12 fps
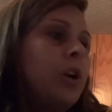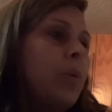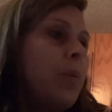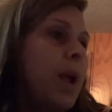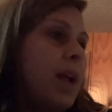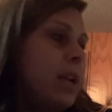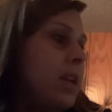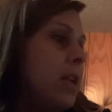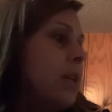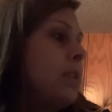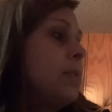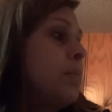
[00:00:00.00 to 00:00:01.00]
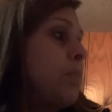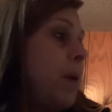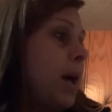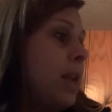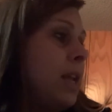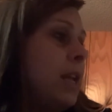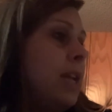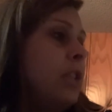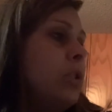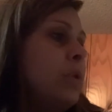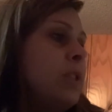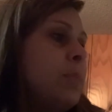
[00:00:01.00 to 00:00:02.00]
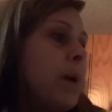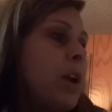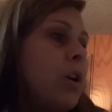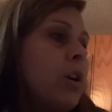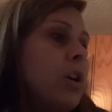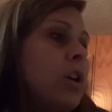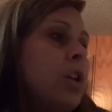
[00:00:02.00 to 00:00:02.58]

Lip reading: Arachnia's body into a spider